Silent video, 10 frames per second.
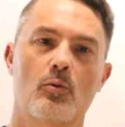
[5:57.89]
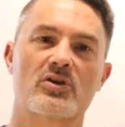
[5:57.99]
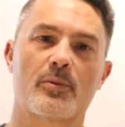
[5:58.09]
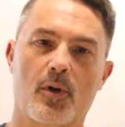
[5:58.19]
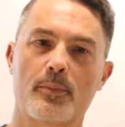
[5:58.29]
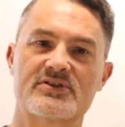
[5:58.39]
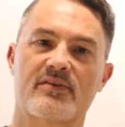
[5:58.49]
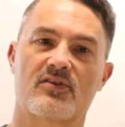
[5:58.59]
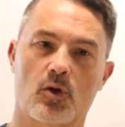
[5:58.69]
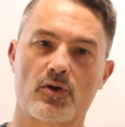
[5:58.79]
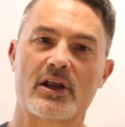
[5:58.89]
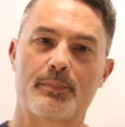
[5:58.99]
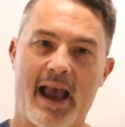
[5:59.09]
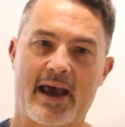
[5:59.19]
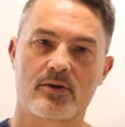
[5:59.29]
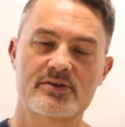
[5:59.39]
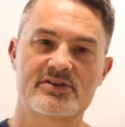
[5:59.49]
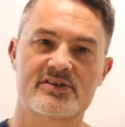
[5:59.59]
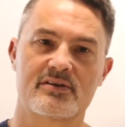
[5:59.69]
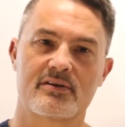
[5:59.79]
with the purpose of learning
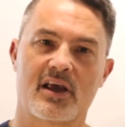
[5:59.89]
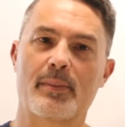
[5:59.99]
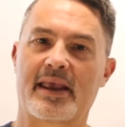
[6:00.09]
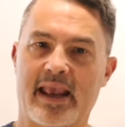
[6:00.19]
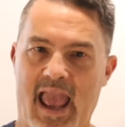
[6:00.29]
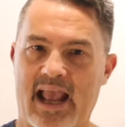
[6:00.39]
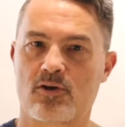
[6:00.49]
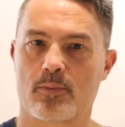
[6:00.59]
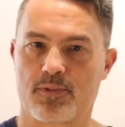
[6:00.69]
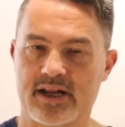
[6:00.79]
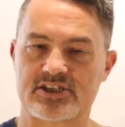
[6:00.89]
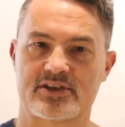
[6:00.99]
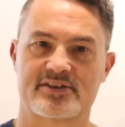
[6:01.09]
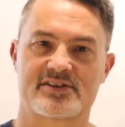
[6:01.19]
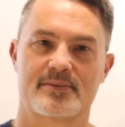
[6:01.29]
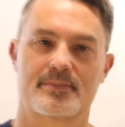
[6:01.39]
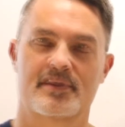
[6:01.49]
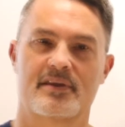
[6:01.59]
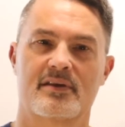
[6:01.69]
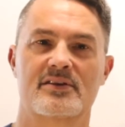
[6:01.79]
patterns and making accurate predictions.
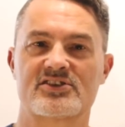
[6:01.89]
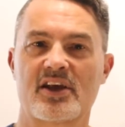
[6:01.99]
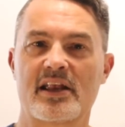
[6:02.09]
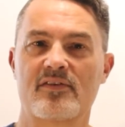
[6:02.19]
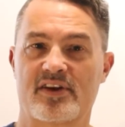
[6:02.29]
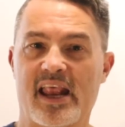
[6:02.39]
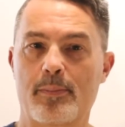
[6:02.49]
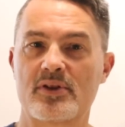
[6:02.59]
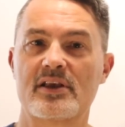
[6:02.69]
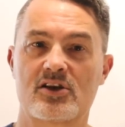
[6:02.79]
The study of enabling